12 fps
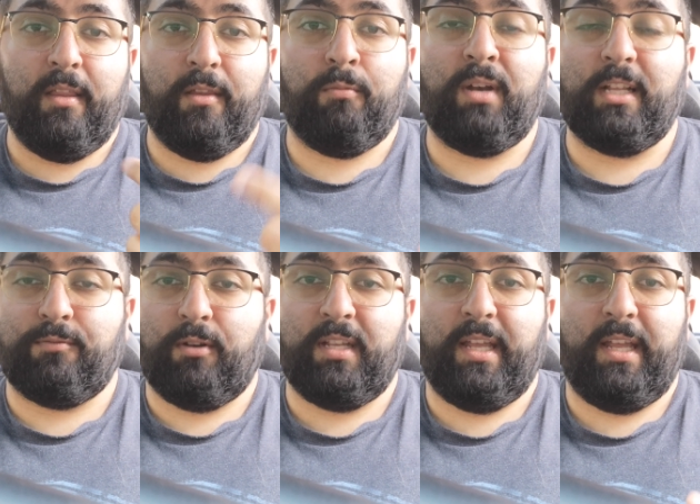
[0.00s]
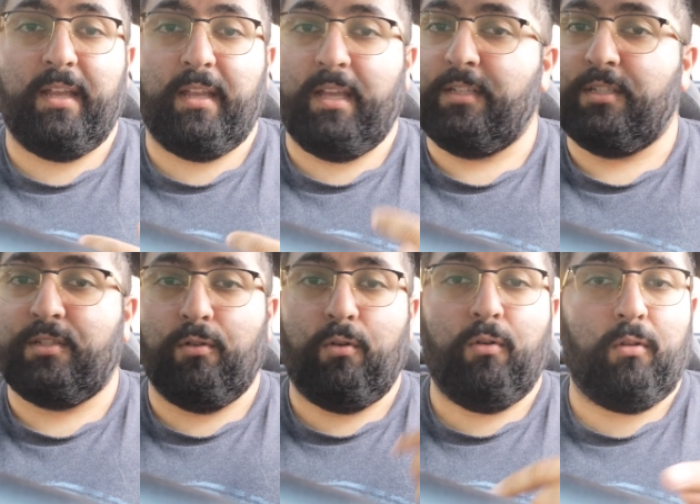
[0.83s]
the reservoir tank, and just
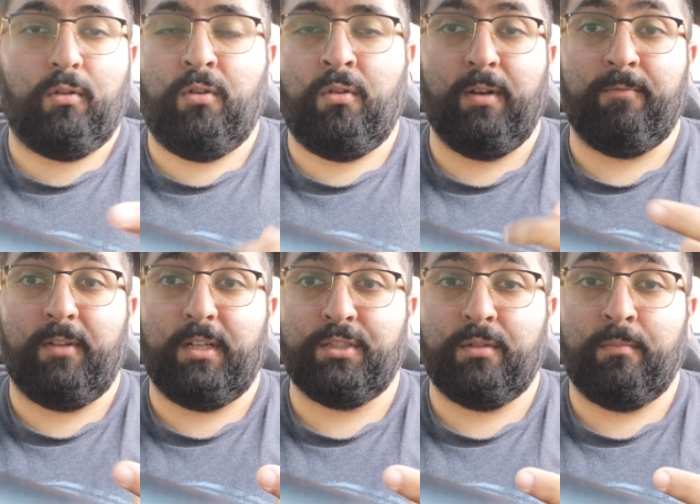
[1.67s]
do a whole coolant flush.